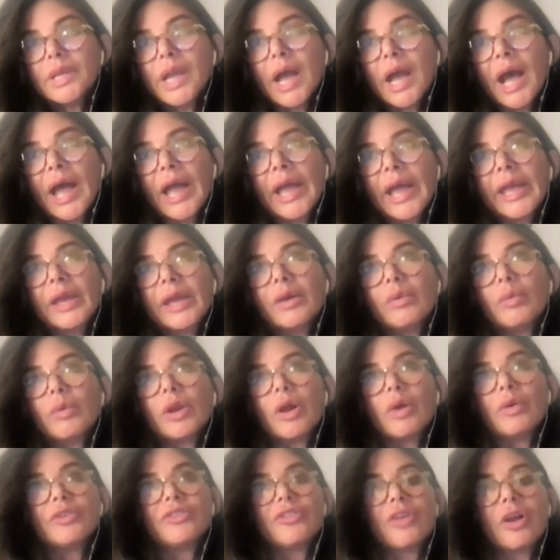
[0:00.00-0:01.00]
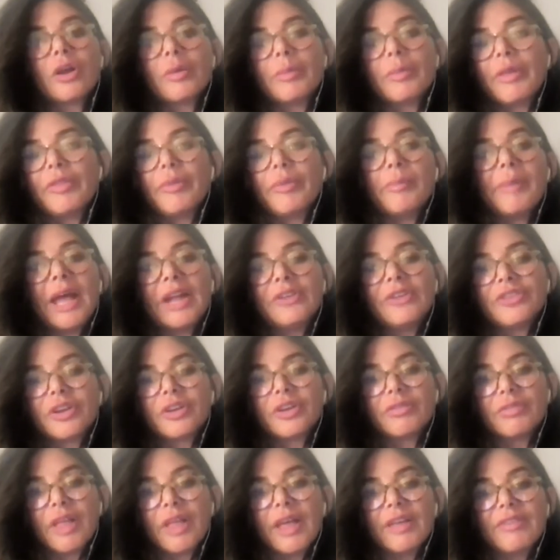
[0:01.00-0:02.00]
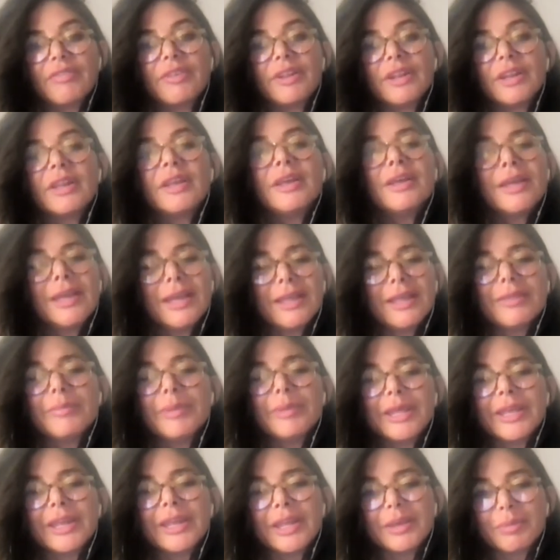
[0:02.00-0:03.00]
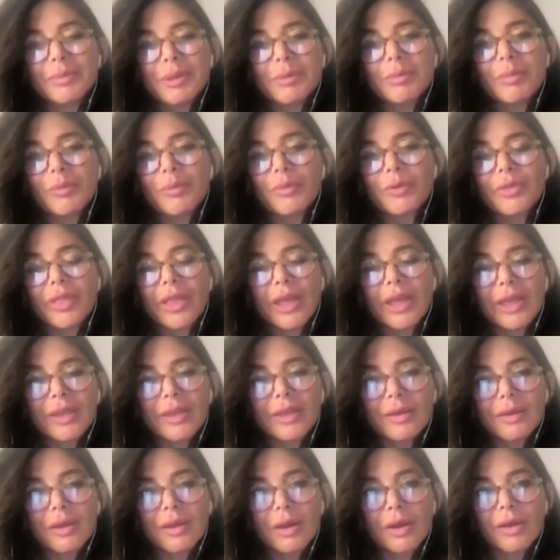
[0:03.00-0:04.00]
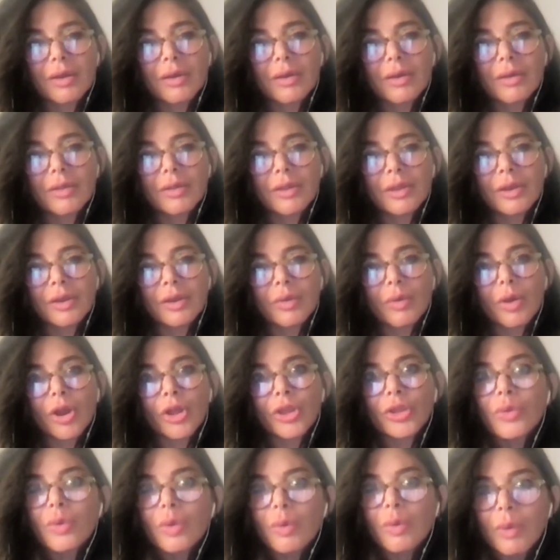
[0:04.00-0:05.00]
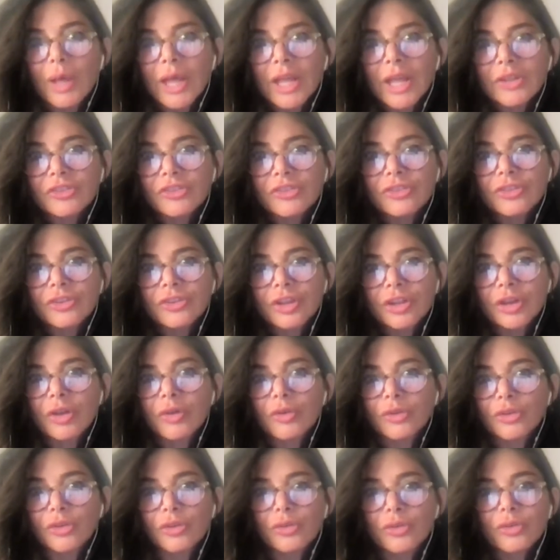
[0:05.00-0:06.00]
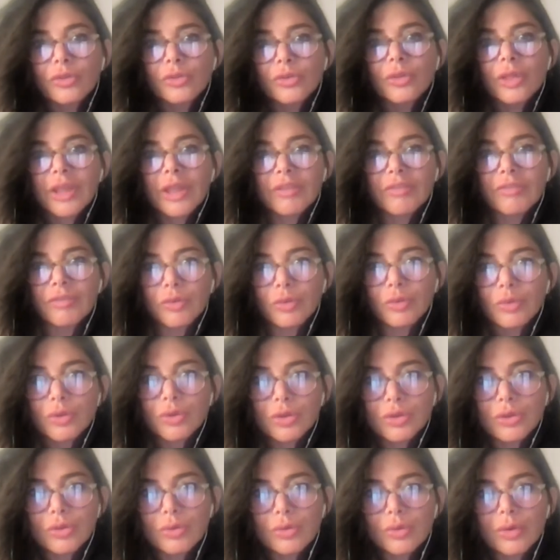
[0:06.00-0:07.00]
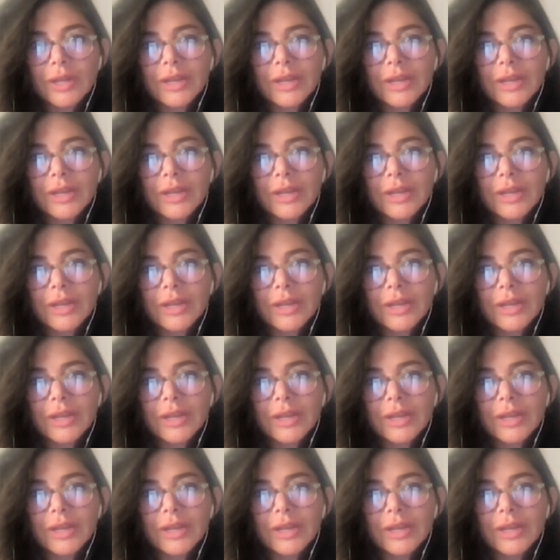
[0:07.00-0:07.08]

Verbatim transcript: I would always talk about the magic of life. And in the beginning, people were like, you know, are you a witch? You know, do you do like voodoo?